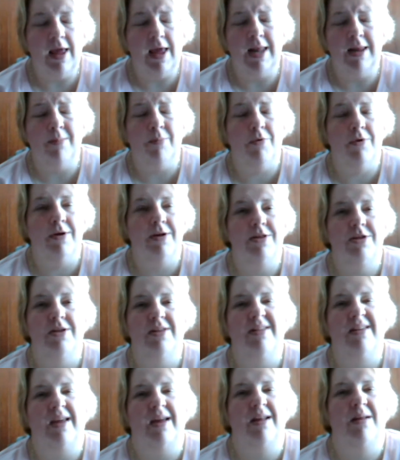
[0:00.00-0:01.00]
anymore. It
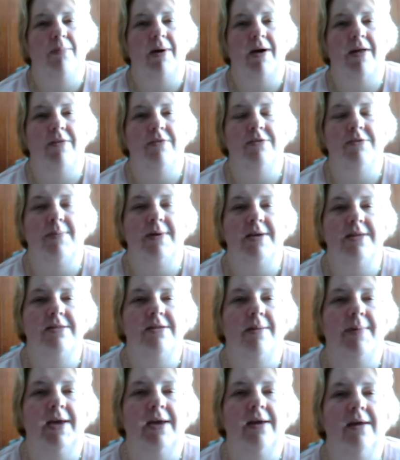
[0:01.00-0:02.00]
just kind of bothers my
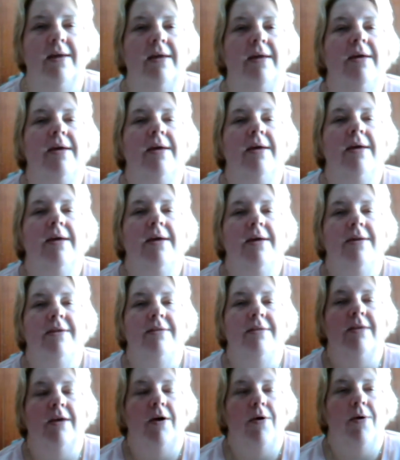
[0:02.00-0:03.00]
stomach.
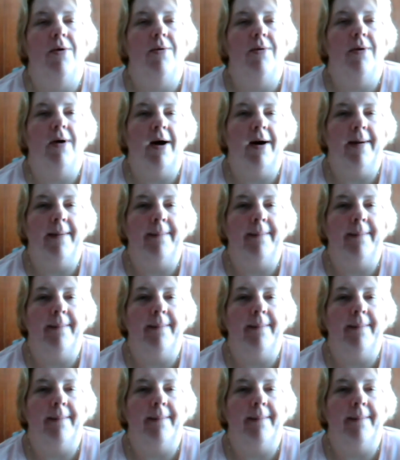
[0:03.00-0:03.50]
So